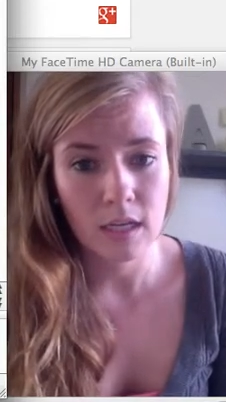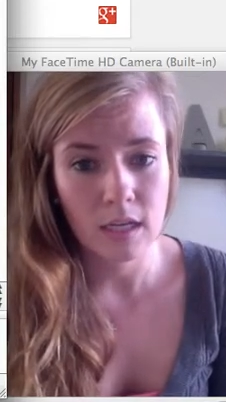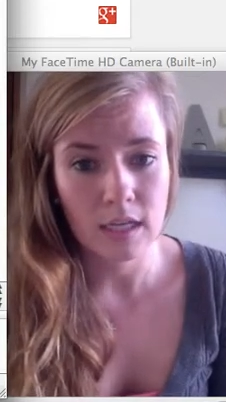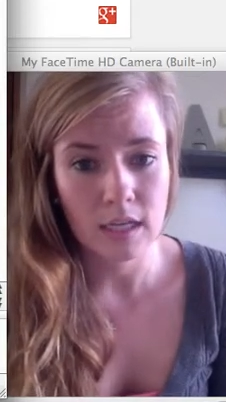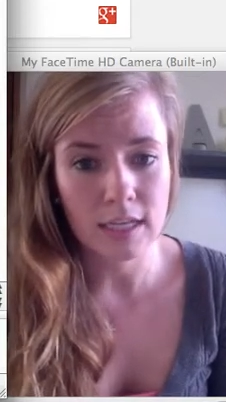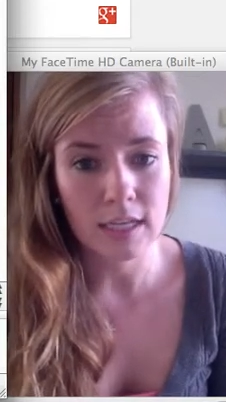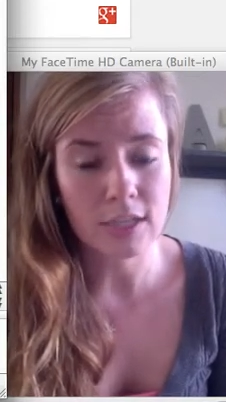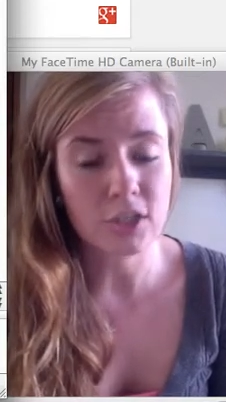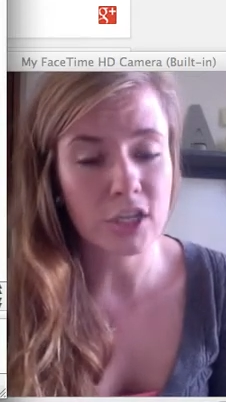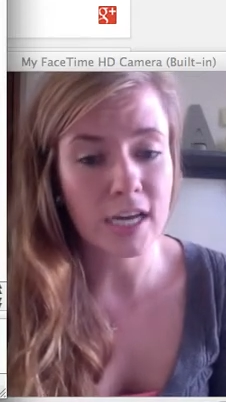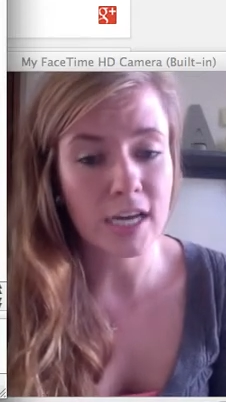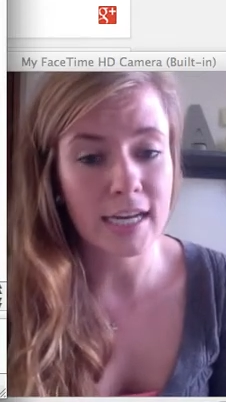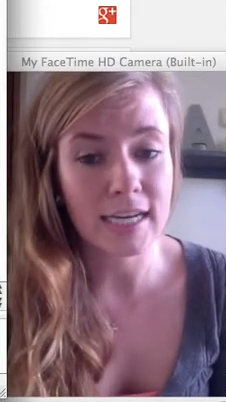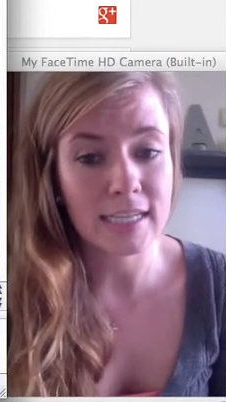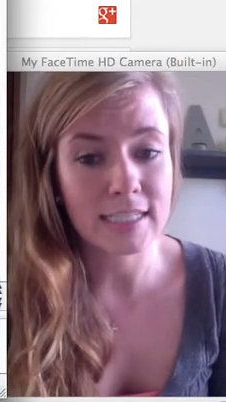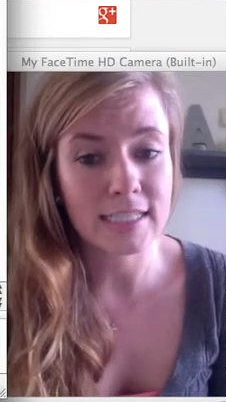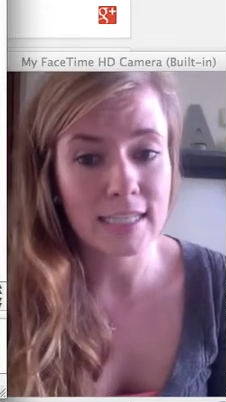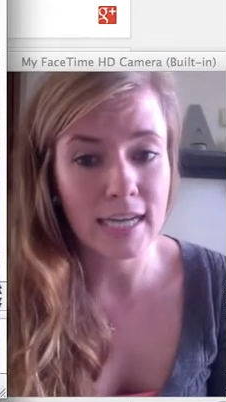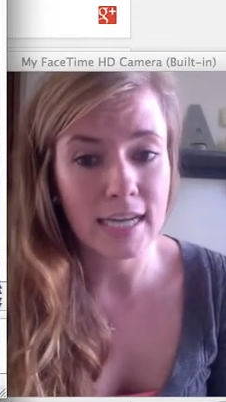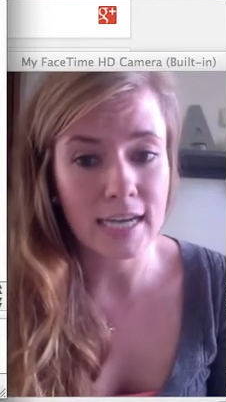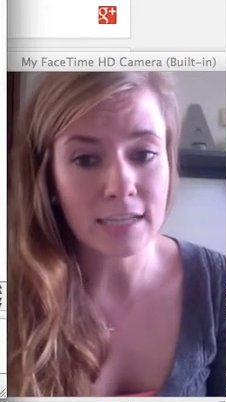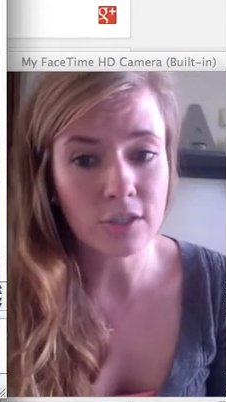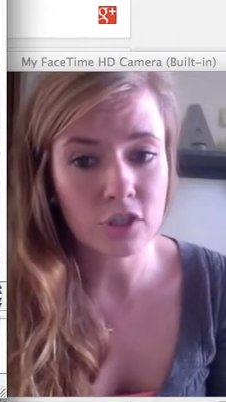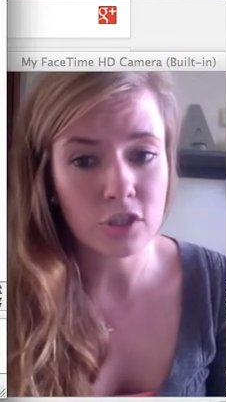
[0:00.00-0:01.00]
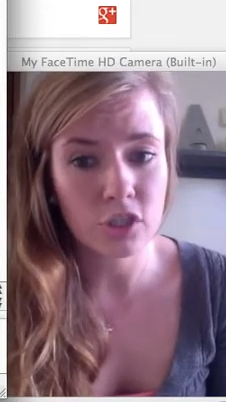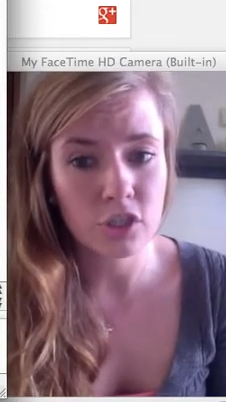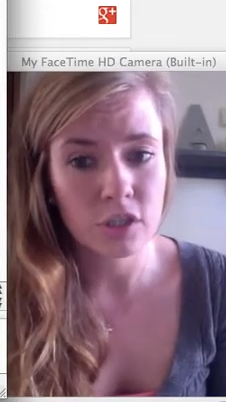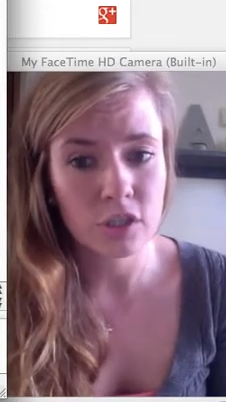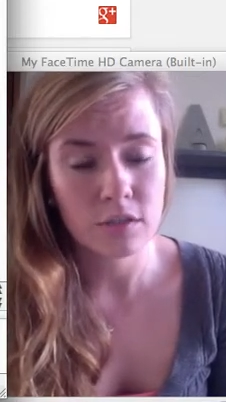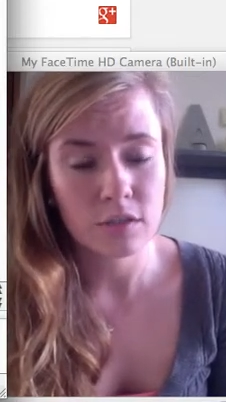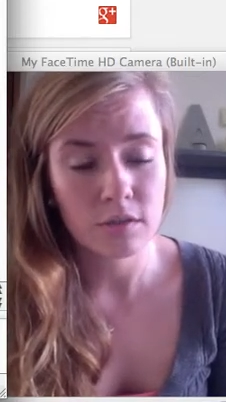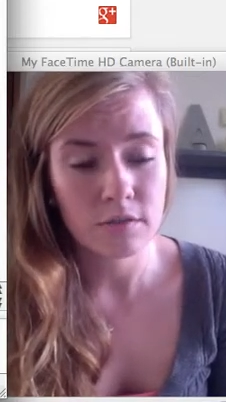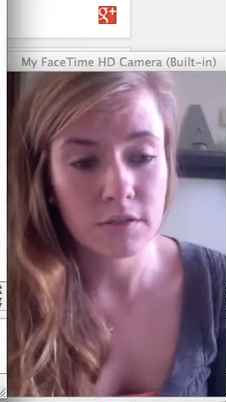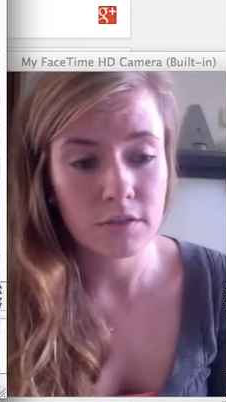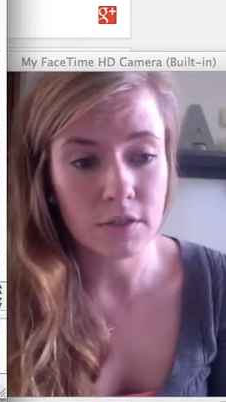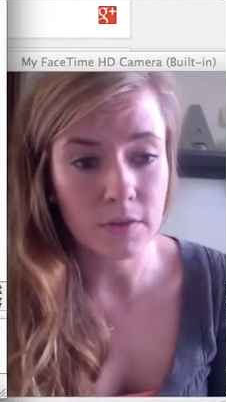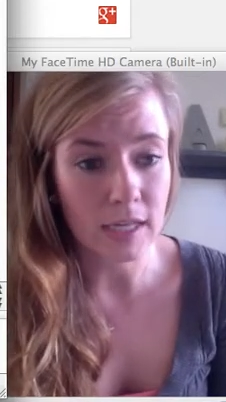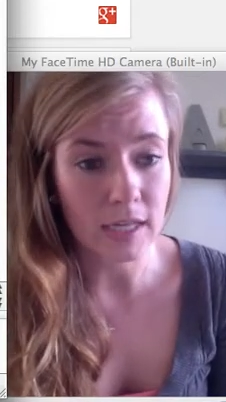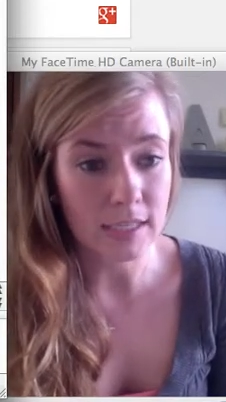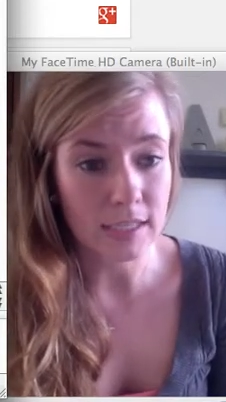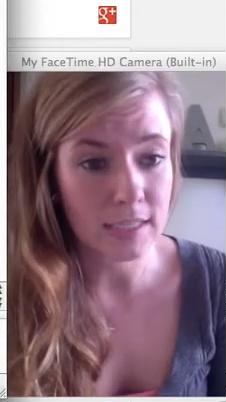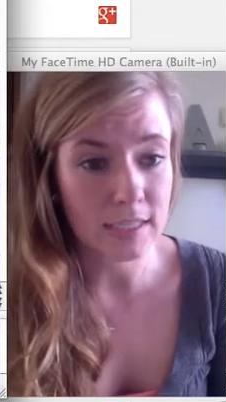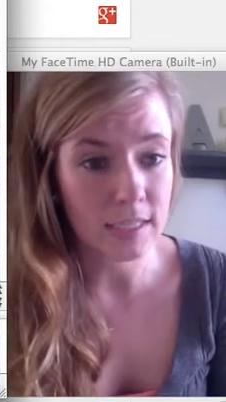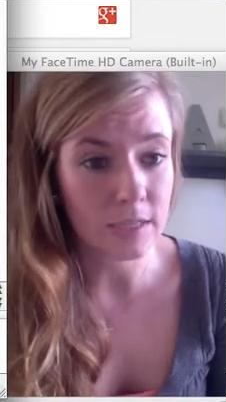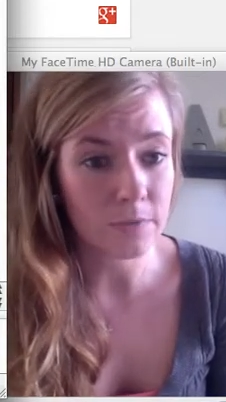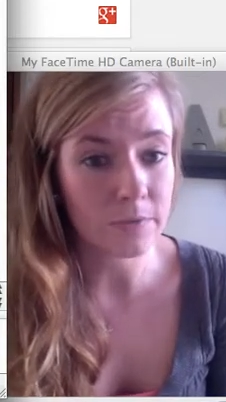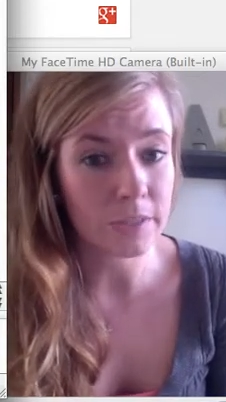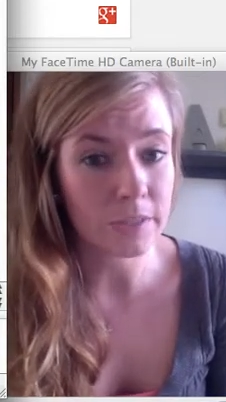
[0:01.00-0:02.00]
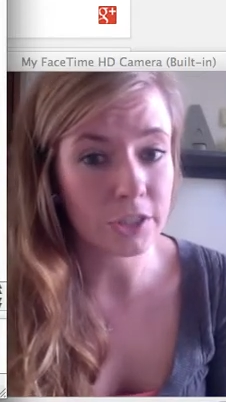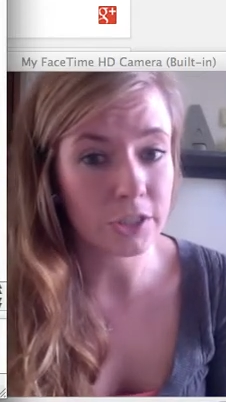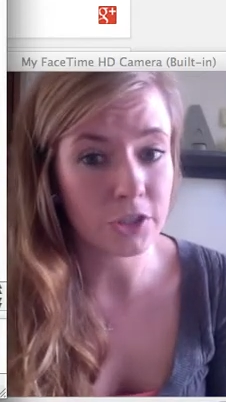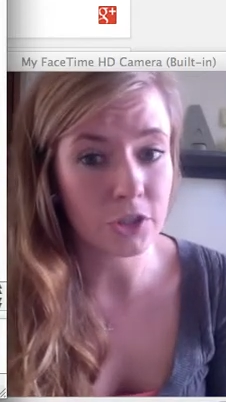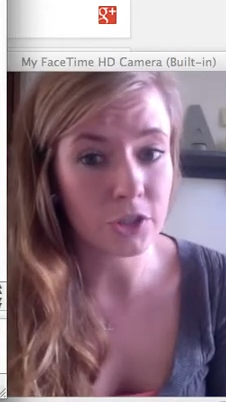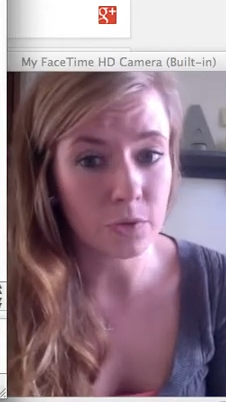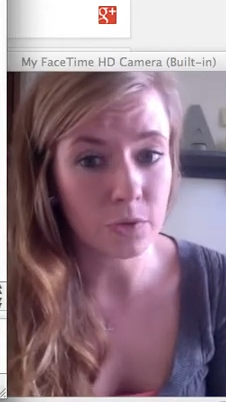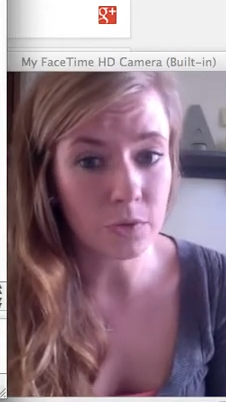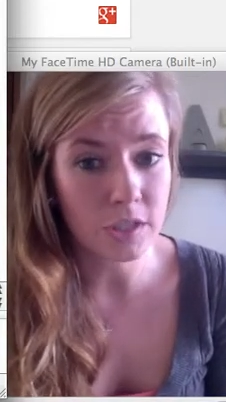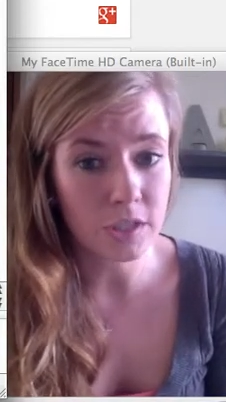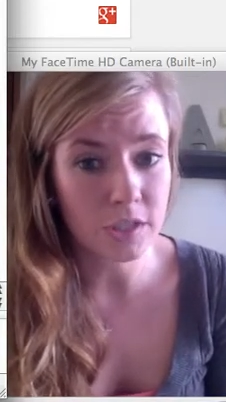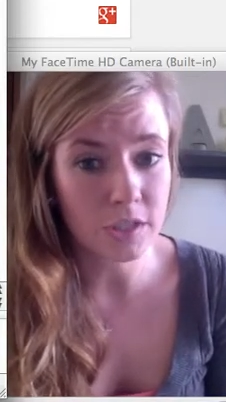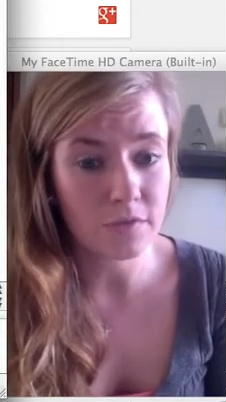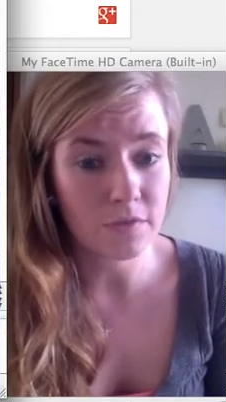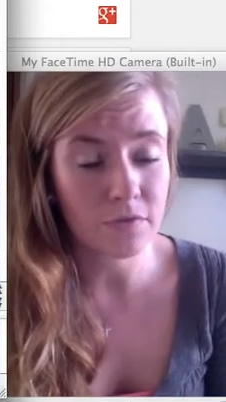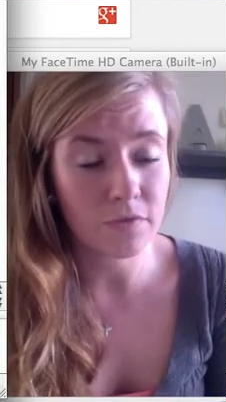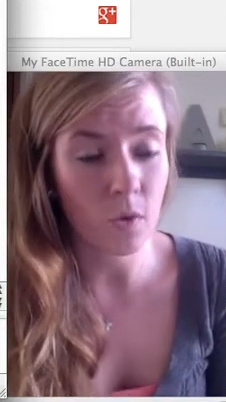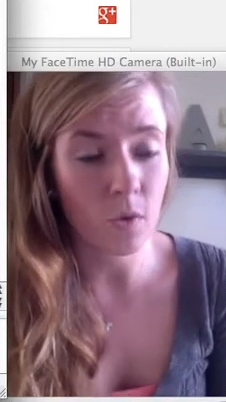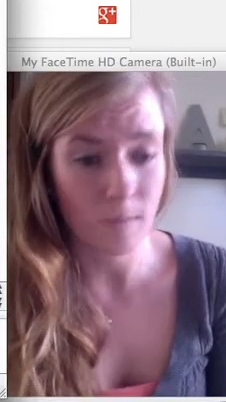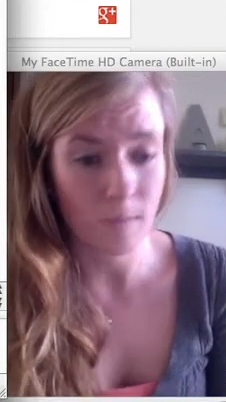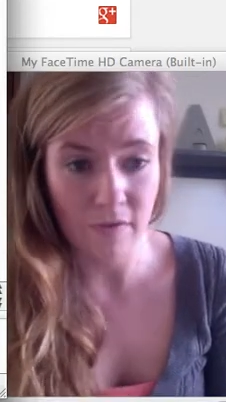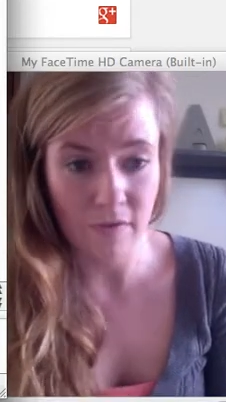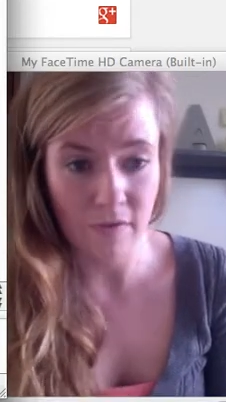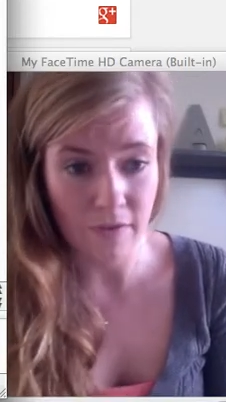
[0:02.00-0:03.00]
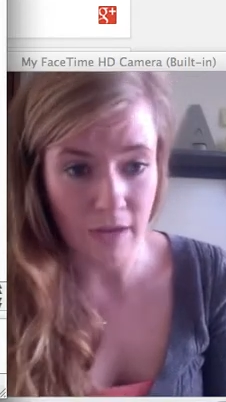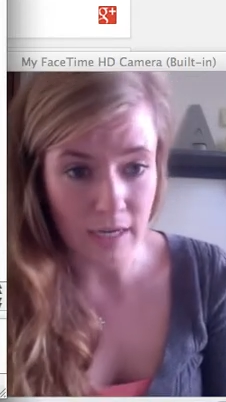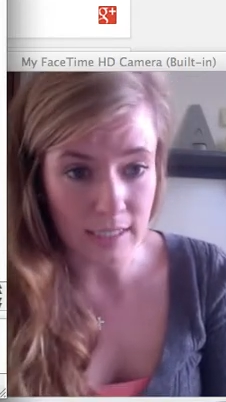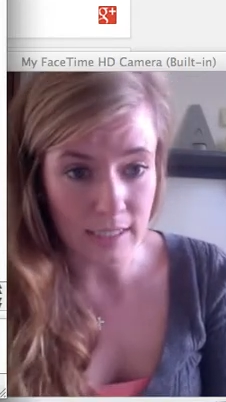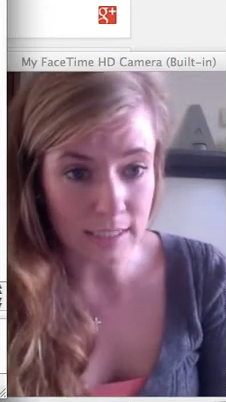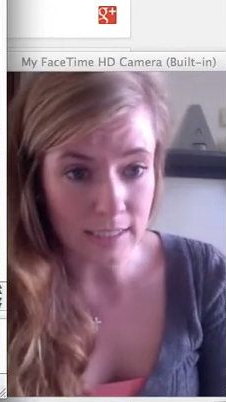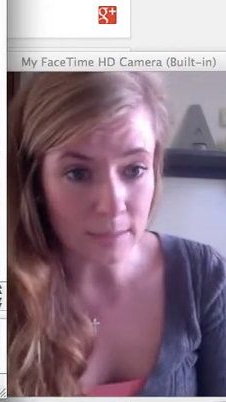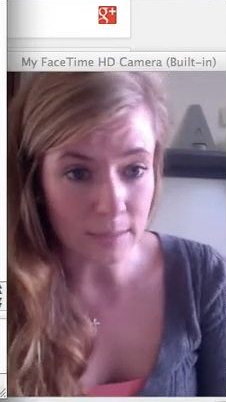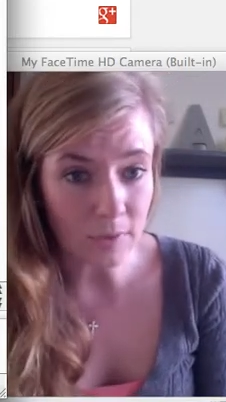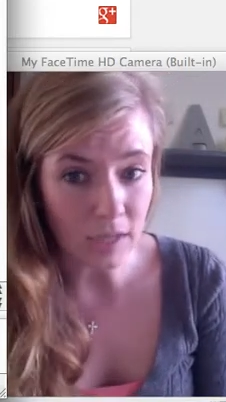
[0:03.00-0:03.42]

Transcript: NADH, so that's the reduced form of NAD+,